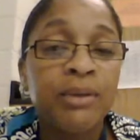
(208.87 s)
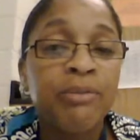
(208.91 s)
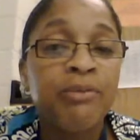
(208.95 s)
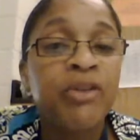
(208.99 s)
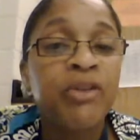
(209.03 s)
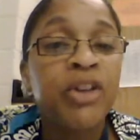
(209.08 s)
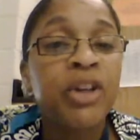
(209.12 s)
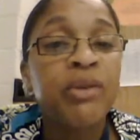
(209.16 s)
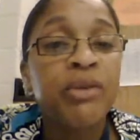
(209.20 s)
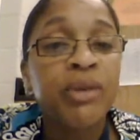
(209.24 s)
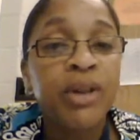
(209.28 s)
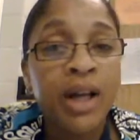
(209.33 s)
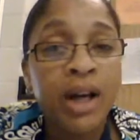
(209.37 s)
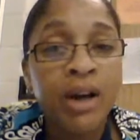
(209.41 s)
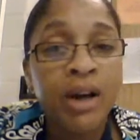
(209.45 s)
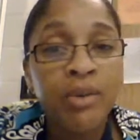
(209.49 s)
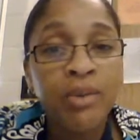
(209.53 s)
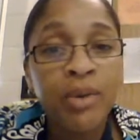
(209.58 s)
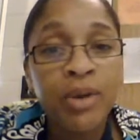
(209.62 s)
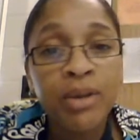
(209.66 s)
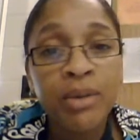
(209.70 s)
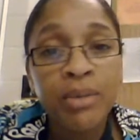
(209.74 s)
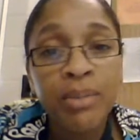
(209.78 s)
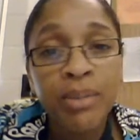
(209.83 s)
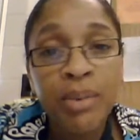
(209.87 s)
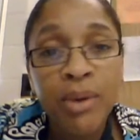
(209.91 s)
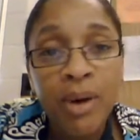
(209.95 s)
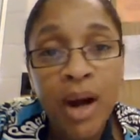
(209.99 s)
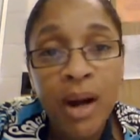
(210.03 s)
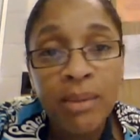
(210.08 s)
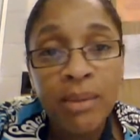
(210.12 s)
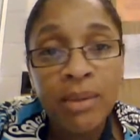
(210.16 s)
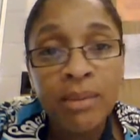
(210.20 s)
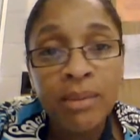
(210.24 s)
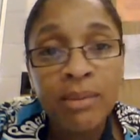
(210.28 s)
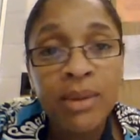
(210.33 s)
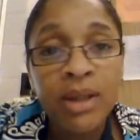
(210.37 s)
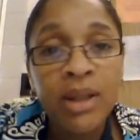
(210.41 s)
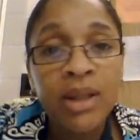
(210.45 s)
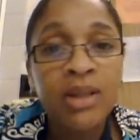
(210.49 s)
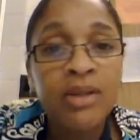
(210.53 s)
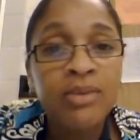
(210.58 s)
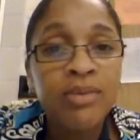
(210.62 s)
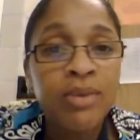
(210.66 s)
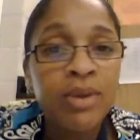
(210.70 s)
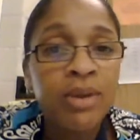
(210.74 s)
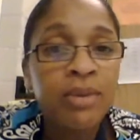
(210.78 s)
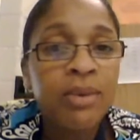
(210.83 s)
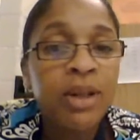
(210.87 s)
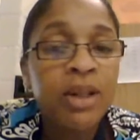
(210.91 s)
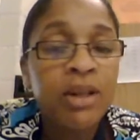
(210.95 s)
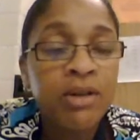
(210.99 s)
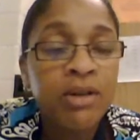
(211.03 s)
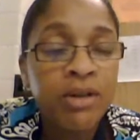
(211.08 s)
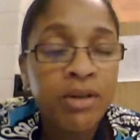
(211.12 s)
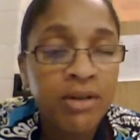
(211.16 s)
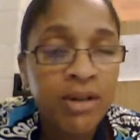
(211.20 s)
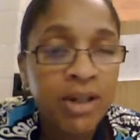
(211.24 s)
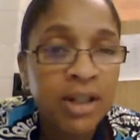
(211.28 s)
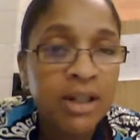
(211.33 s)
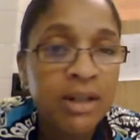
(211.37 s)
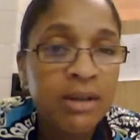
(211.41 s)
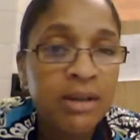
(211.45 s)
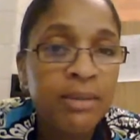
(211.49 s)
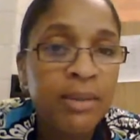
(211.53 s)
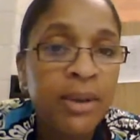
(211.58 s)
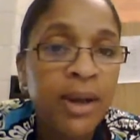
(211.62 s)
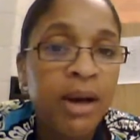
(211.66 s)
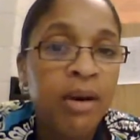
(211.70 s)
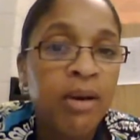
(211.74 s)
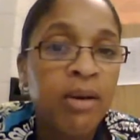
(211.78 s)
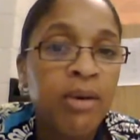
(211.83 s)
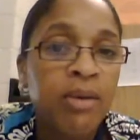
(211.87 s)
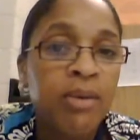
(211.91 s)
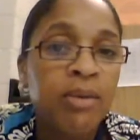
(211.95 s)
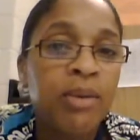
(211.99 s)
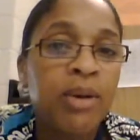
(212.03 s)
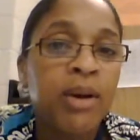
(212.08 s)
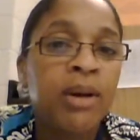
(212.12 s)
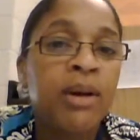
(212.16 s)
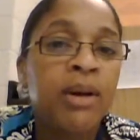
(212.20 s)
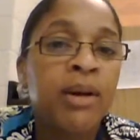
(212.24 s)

figuring out what the problem is. What are we curious about?